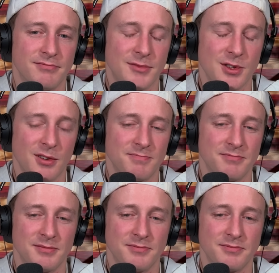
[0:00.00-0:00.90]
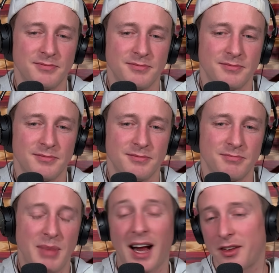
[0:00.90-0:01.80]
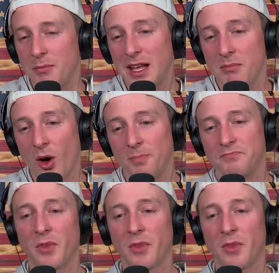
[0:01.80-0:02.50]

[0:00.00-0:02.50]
So, back to the meme though.